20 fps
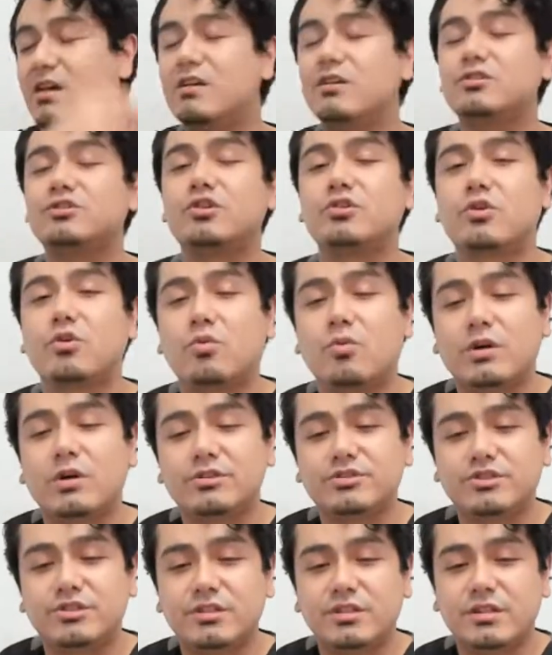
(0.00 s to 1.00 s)
So the
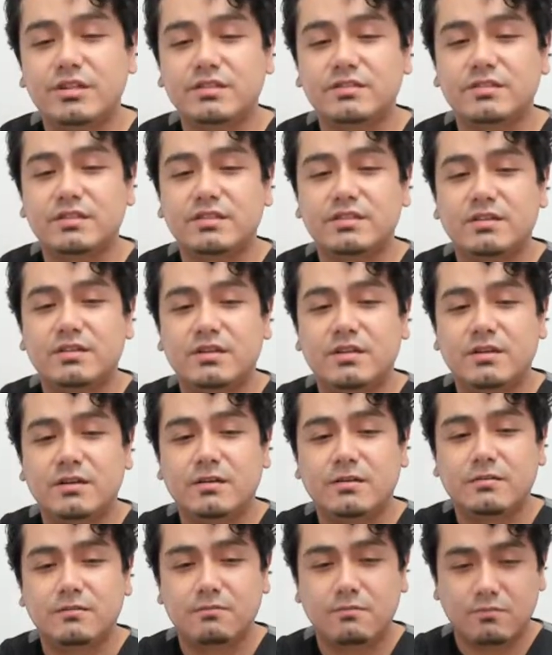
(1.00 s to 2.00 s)
question is,
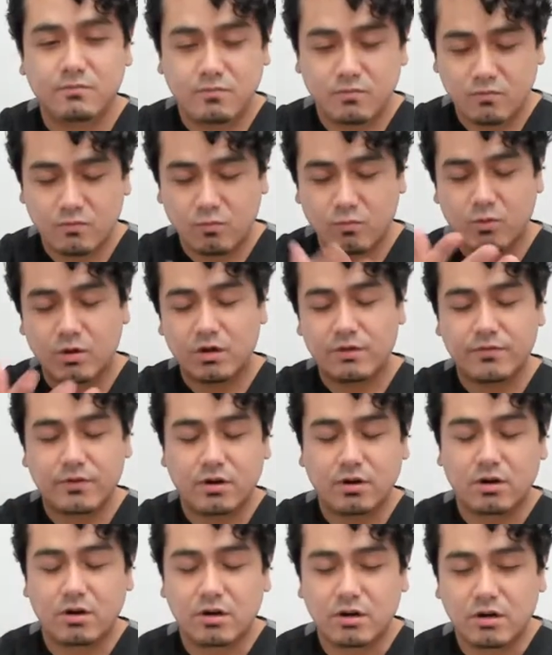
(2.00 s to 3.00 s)
one of
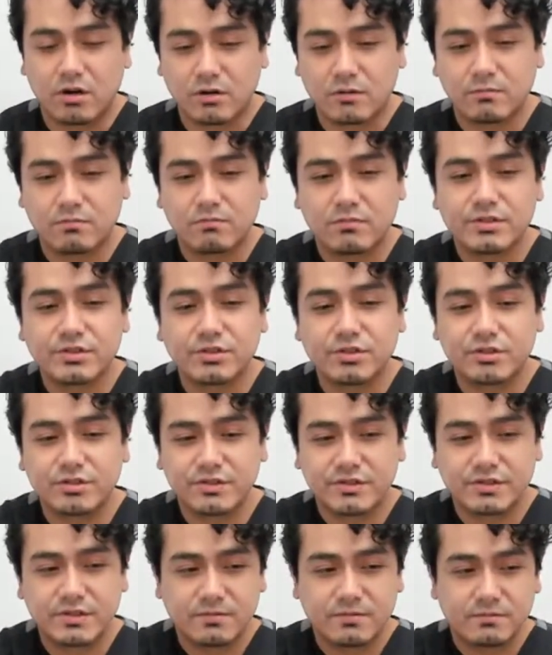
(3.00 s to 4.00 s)
our listeners
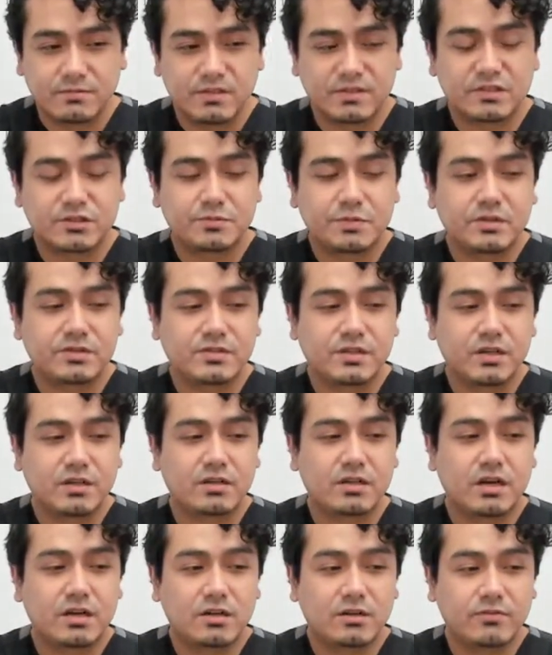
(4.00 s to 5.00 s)
is experiencing a
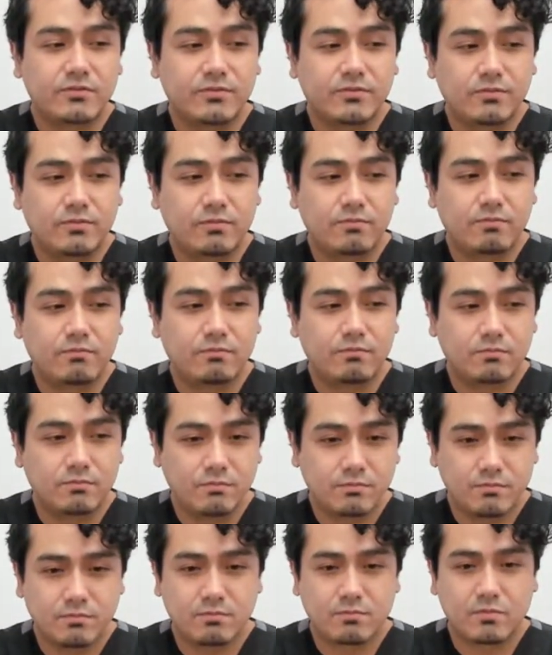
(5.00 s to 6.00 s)
lot of
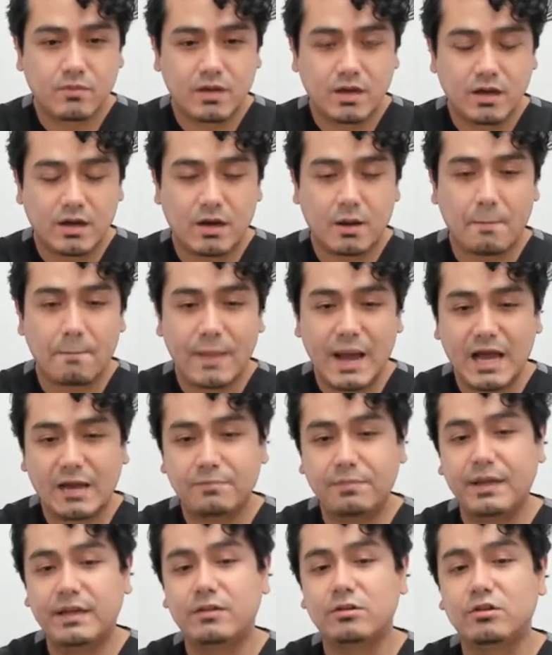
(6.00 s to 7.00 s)

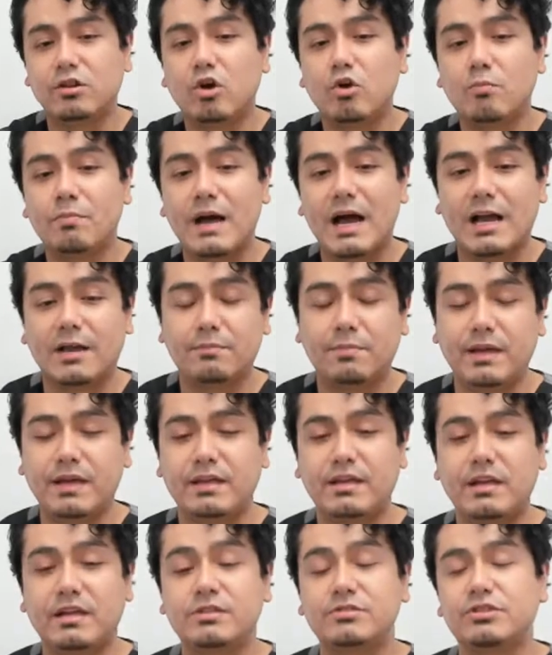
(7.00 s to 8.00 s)
back pain, low back
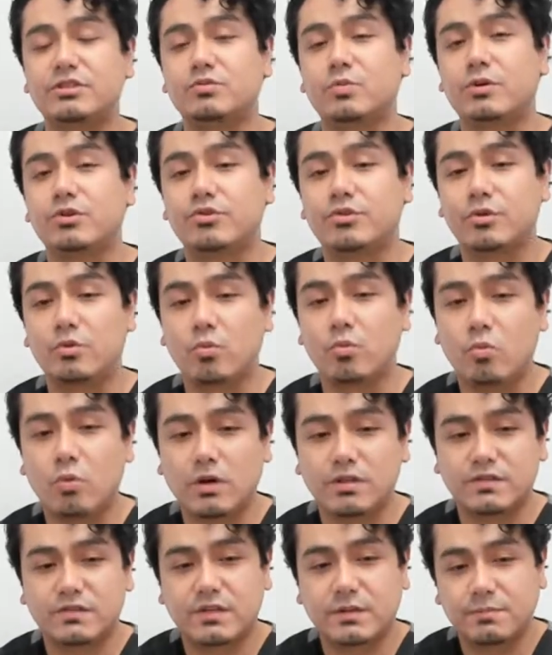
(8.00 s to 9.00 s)
pain, and she's wondering
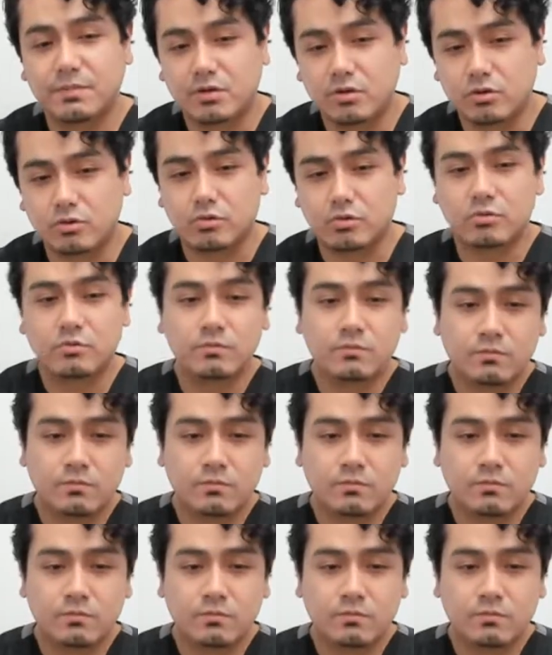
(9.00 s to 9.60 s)
what typical